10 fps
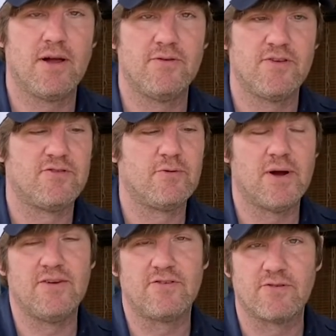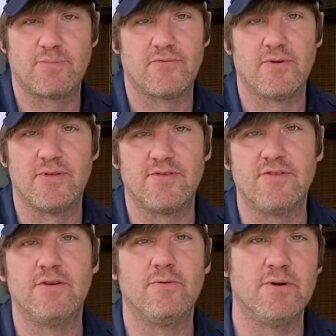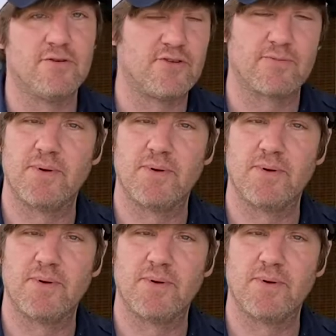situations prefer the steel wheel just